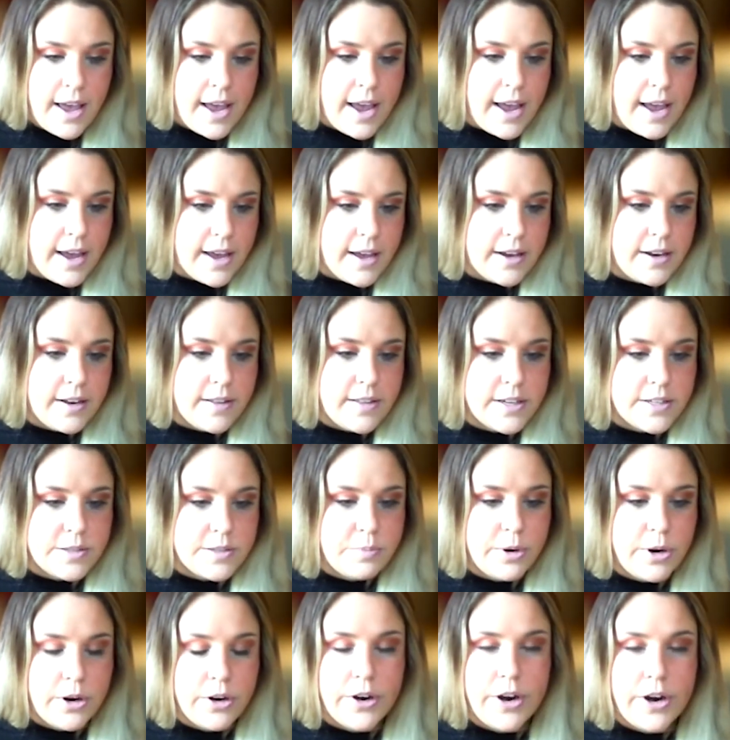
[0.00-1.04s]
And this
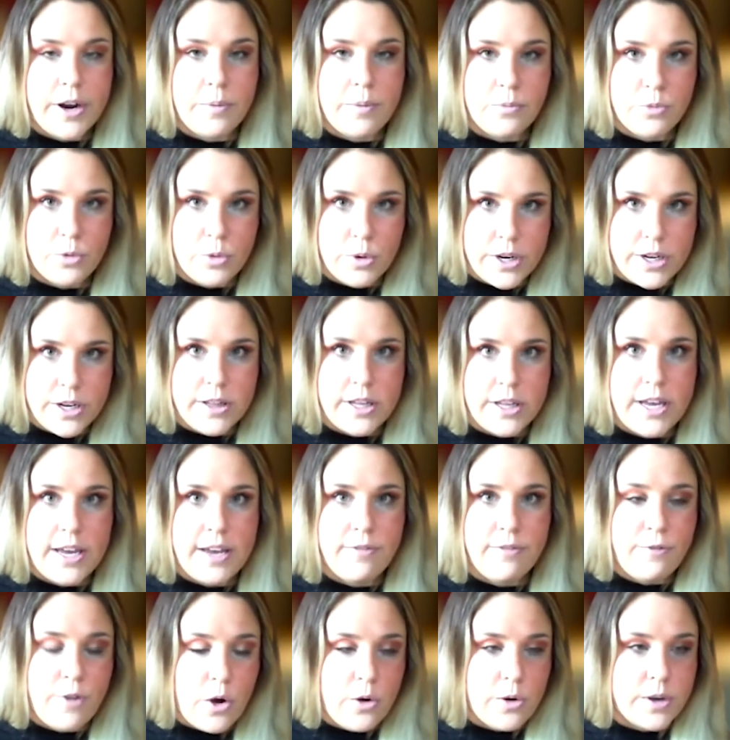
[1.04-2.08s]
program really
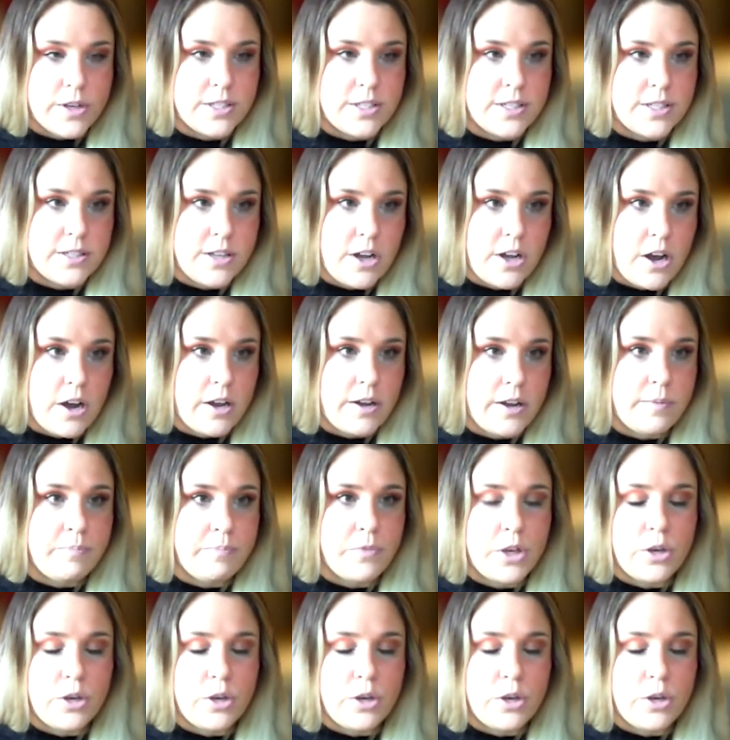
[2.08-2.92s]
focuses on